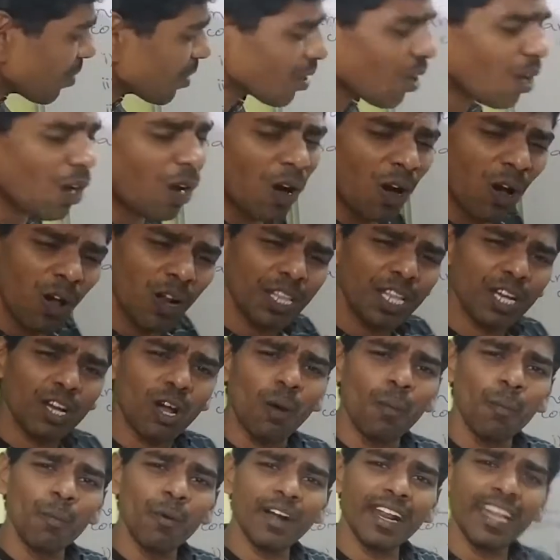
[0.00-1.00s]
All the
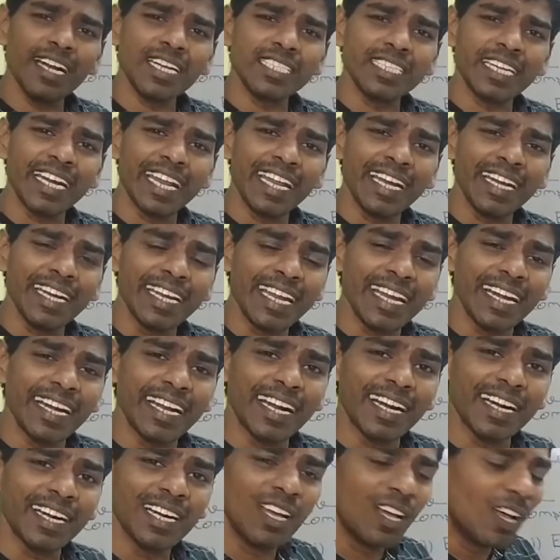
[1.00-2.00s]
components
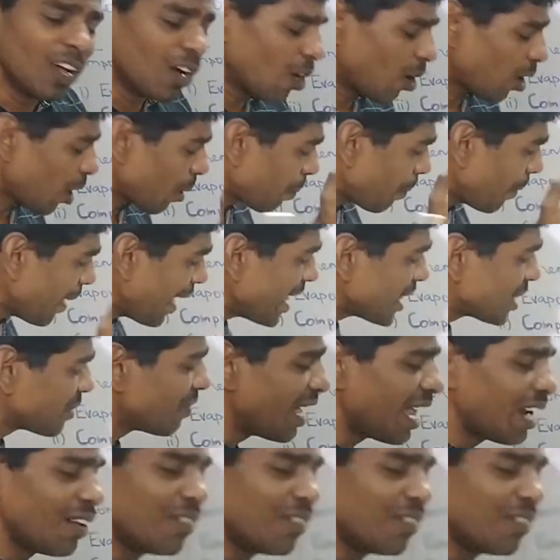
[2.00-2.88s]
needed are placed well